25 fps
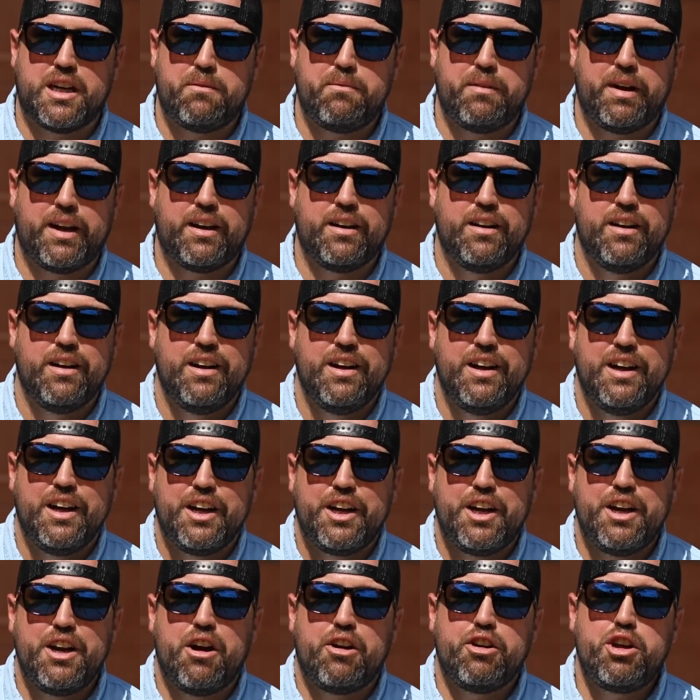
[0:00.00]
I mean,
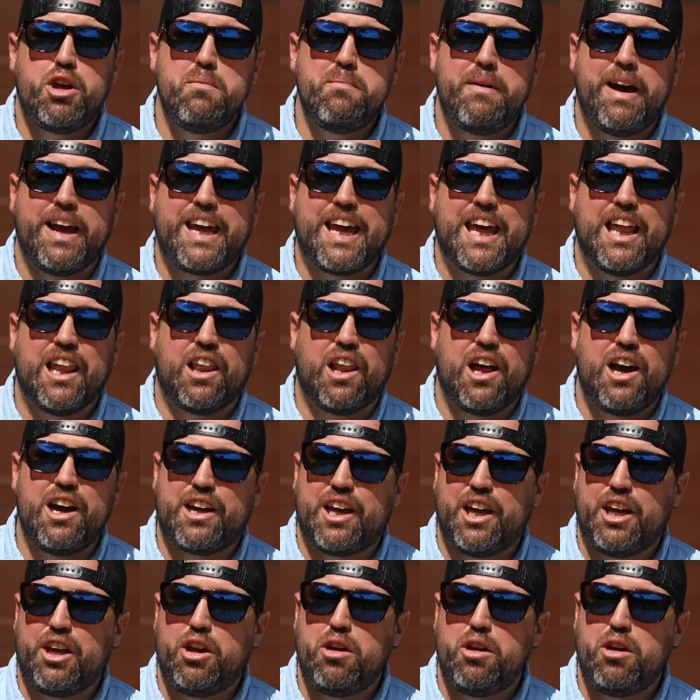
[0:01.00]
you know, you may get lucky.